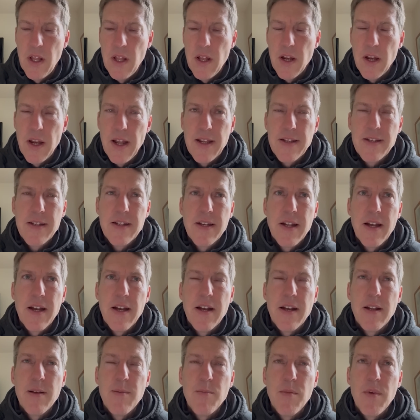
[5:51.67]
last night,
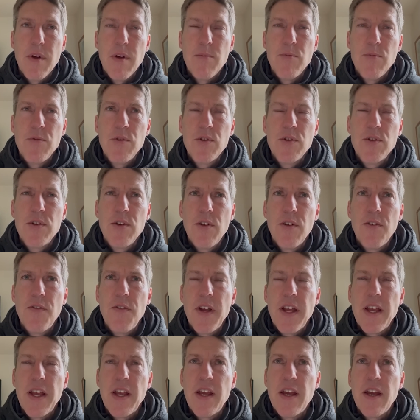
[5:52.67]
and I'm just sort of
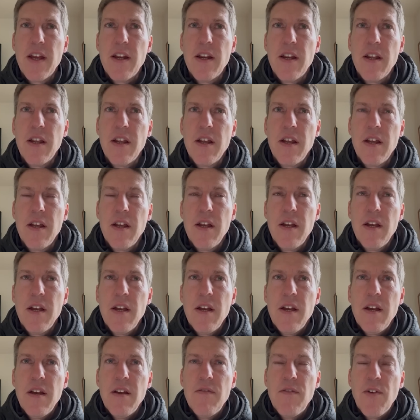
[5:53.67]
thinking,
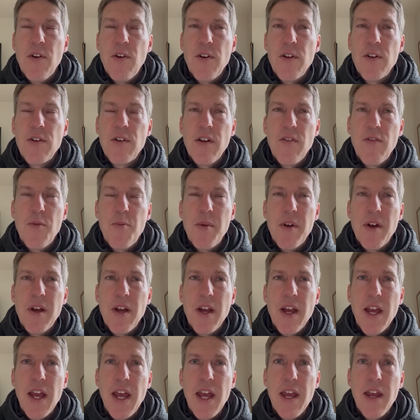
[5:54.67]
if only we could have a bit of
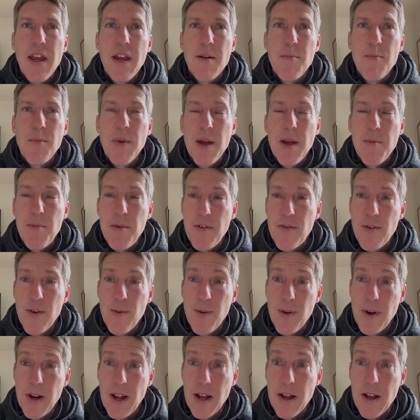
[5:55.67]
heat, maybe from
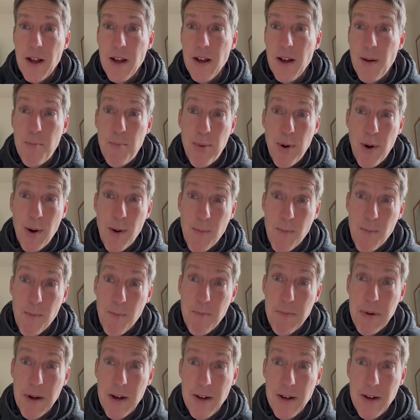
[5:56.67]
a pump,